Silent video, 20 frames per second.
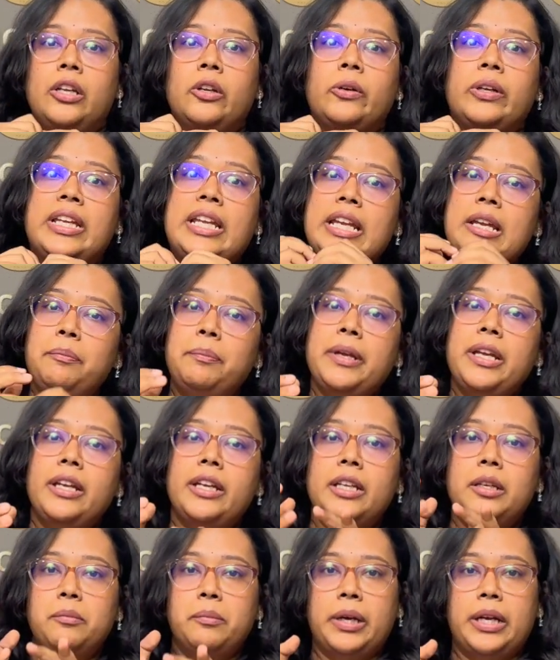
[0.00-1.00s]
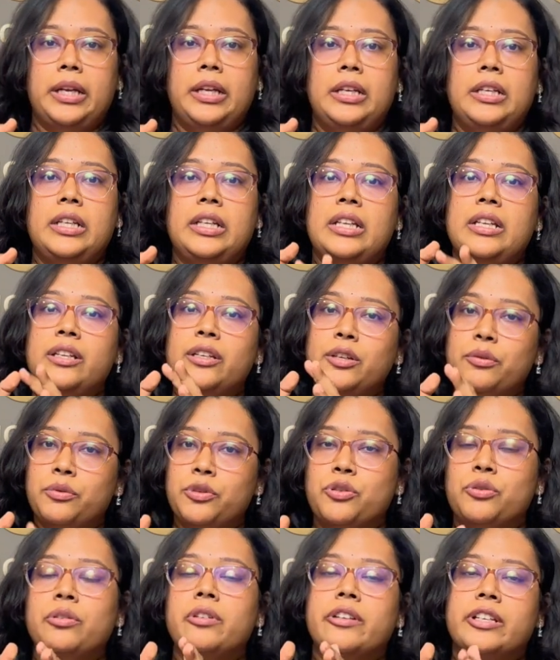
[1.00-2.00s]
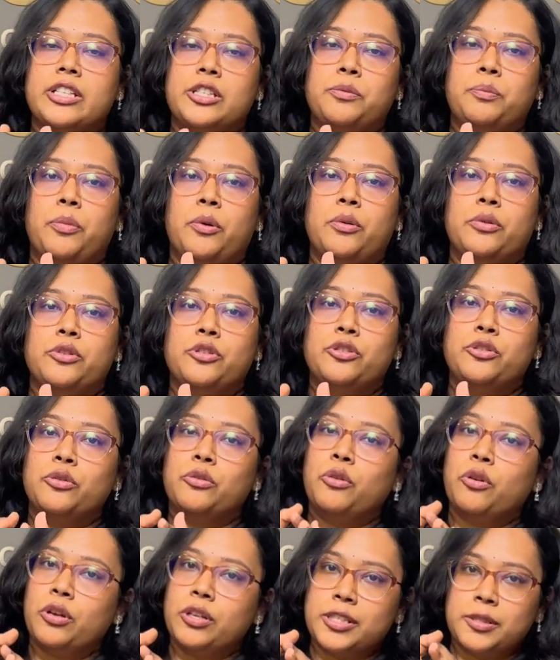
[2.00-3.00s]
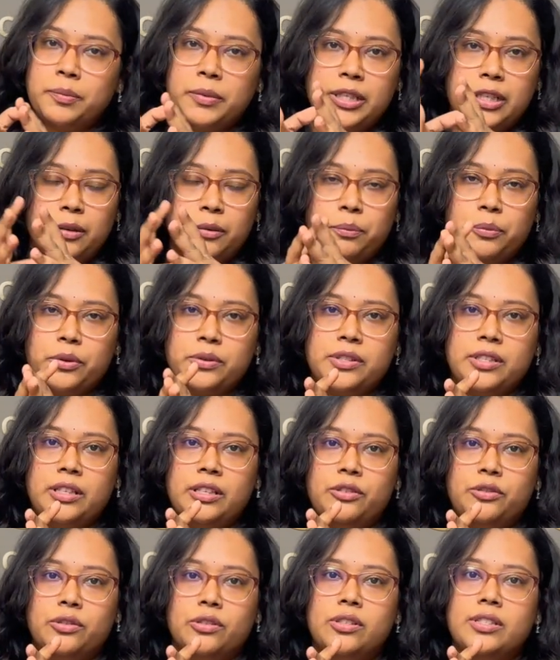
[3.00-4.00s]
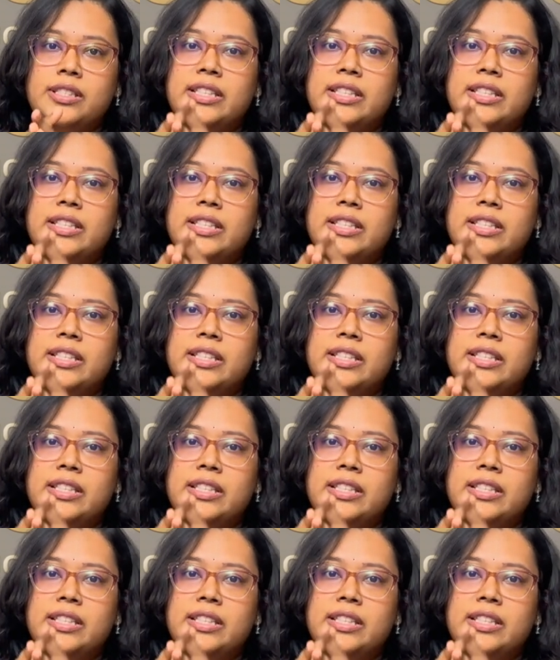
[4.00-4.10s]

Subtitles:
Keeping in mind individual response to cosmetic procedures,